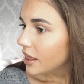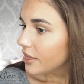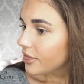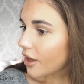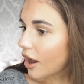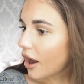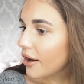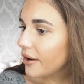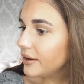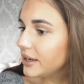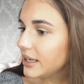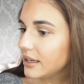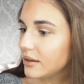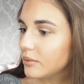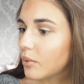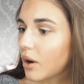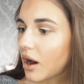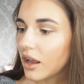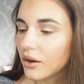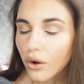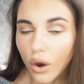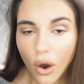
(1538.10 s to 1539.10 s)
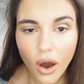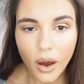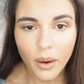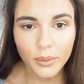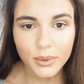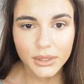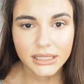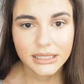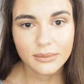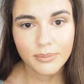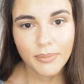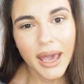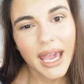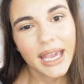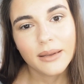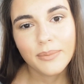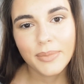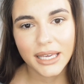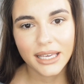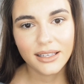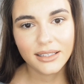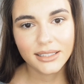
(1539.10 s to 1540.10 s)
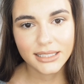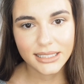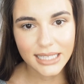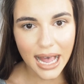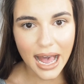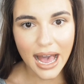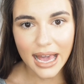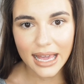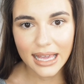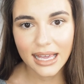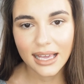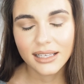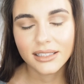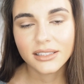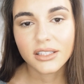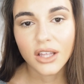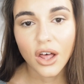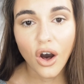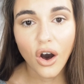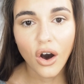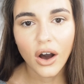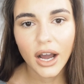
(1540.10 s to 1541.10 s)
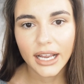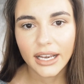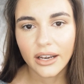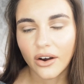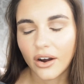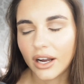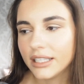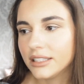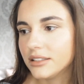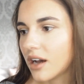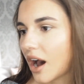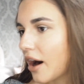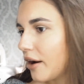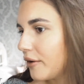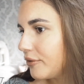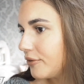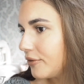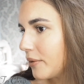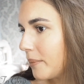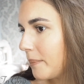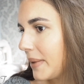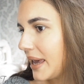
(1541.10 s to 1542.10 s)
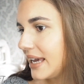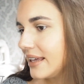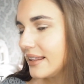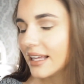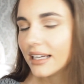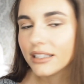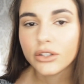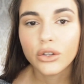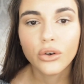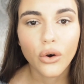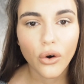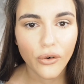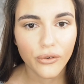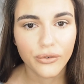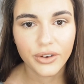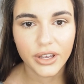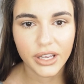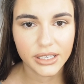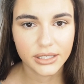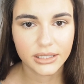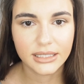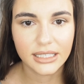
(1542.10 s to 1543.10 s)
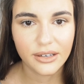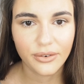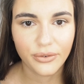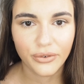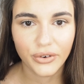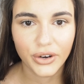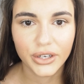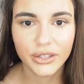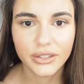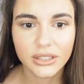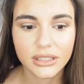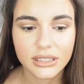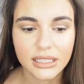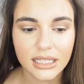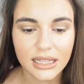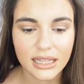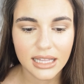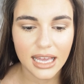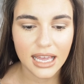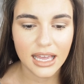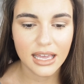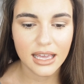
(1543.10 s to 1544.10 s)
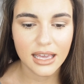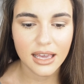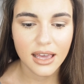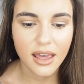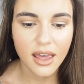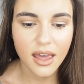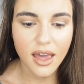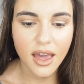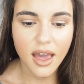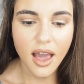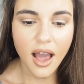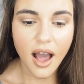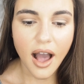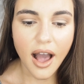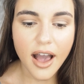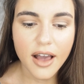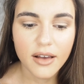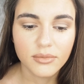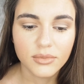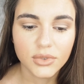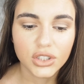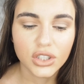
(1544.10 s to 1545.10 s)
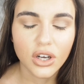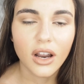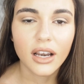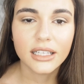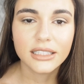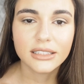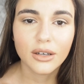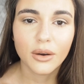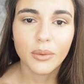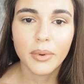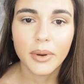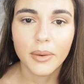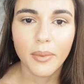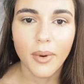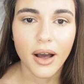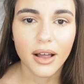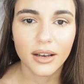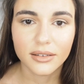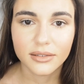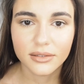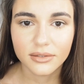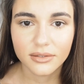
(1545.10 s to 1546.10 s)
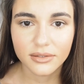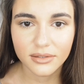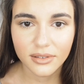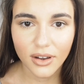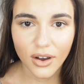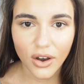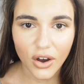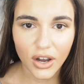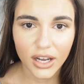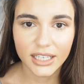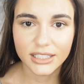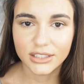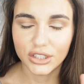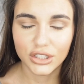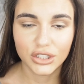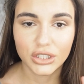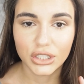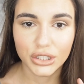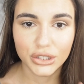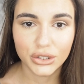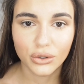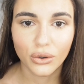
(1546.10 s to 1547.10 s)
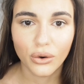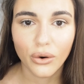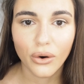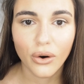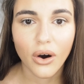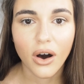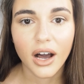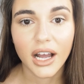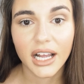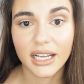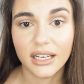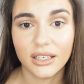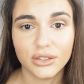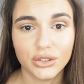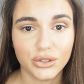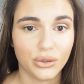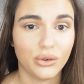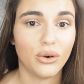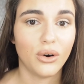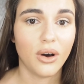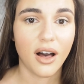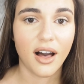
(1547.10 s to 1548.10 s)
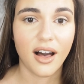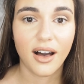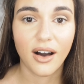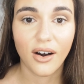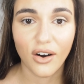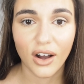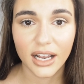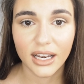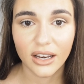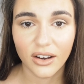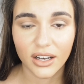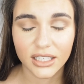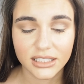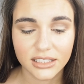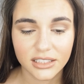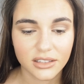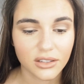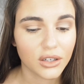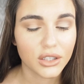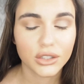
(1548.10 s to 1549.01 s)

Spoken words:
The only one I would maybe say is the highlighter. For me, there's an obvious difference. The Charlotte Tilbury one, I just adore. I adore her highlighters.